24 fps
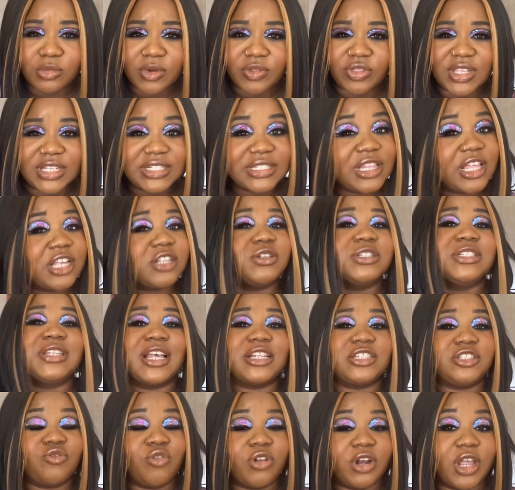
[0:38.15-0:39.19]
This look is
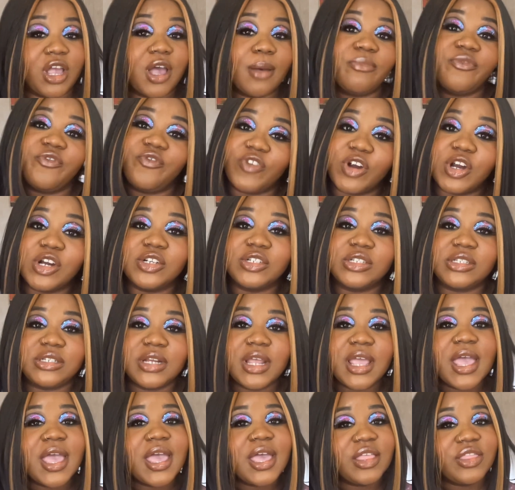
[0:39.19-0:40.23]
actually going up first,
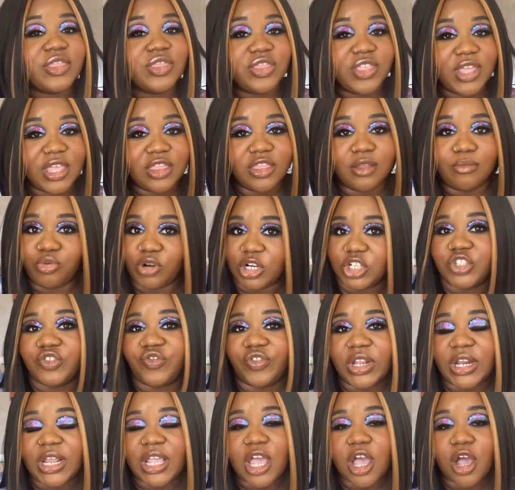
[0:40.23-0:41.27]
then the brush
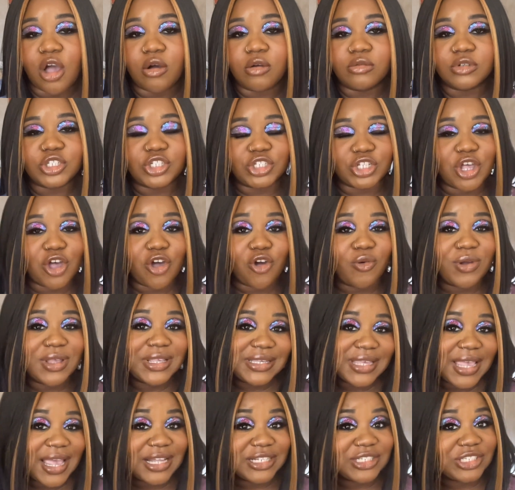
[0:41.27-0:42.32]
video. So
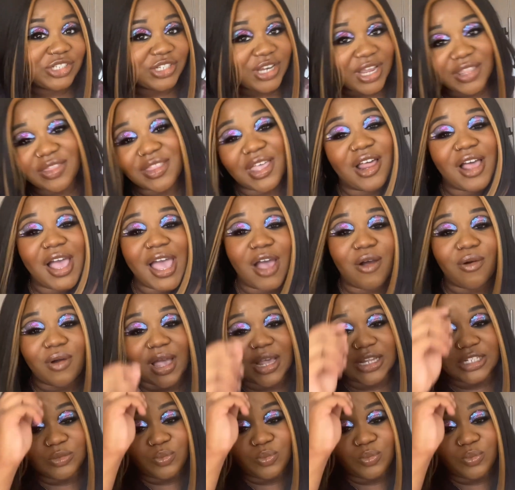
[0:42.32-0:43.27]
yeah, check that out as